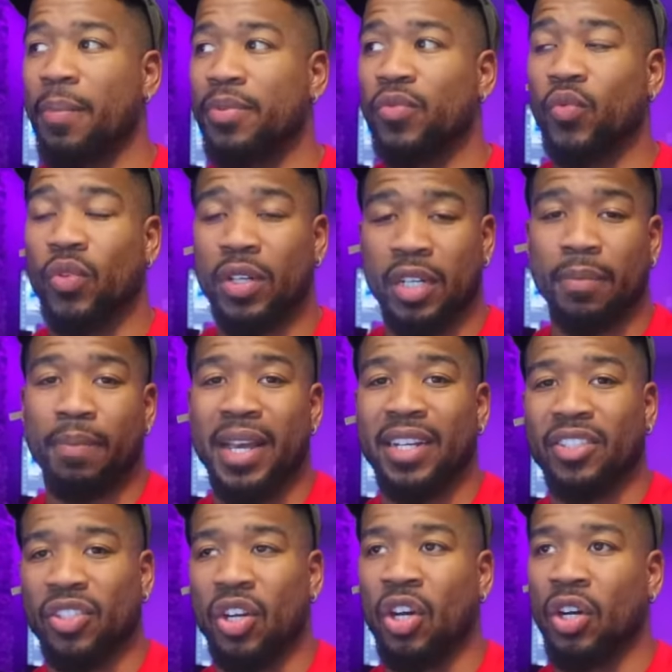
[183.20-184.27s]
rappers could
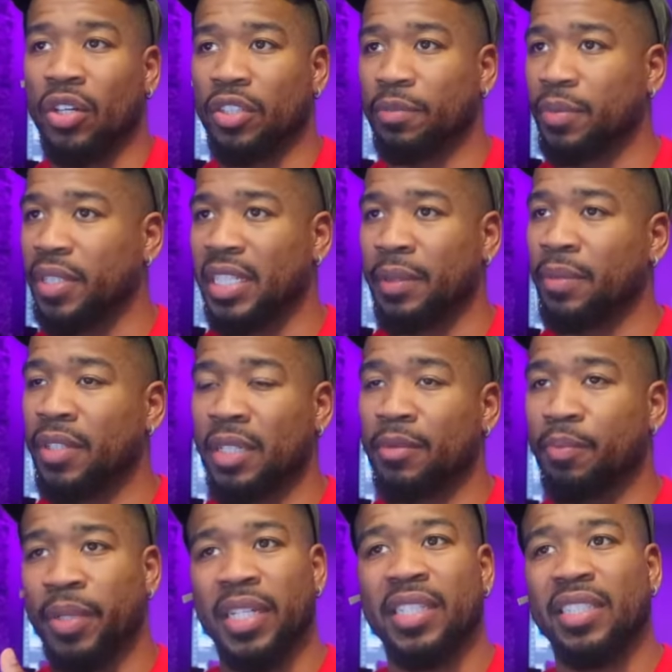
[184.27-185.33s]
make songs, but
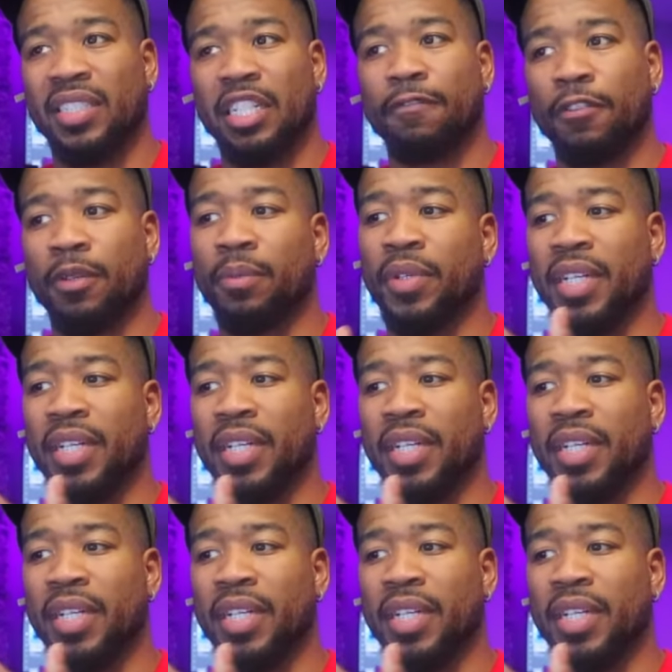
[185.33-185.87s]
Eminem's pen is different,